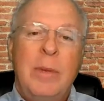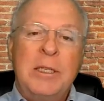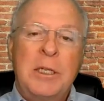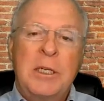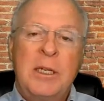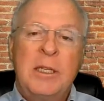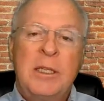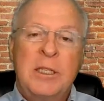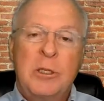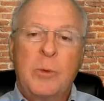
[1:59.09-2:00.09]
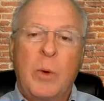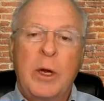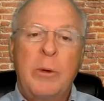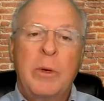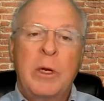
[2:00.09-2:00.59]
Basically, this is
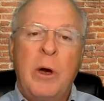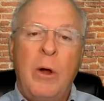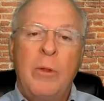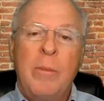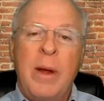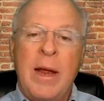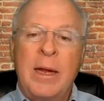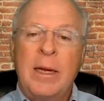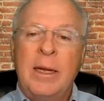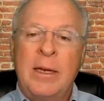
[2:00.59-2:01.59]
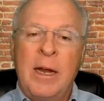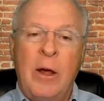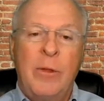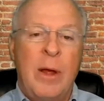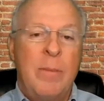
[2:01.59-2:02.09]
where you would call the bank and
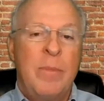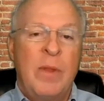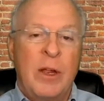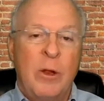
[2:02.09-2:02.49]
tell them